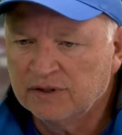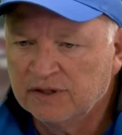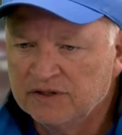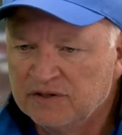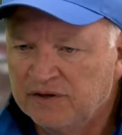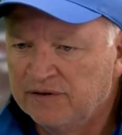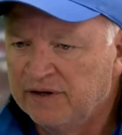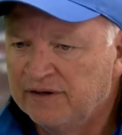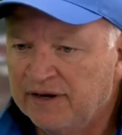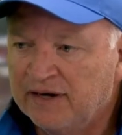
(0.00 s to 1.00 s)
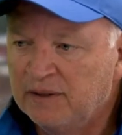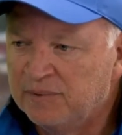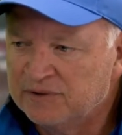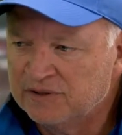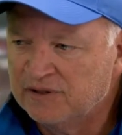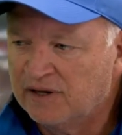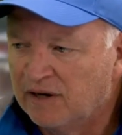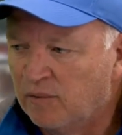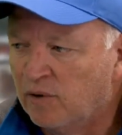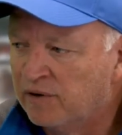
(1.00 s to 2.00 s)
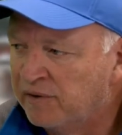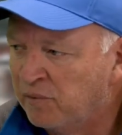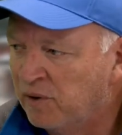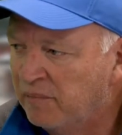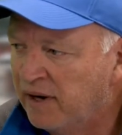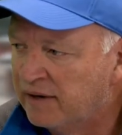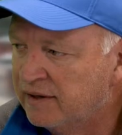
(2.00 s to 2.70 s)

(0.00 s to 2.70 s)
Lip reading: kids that are at 90% kind of working their way back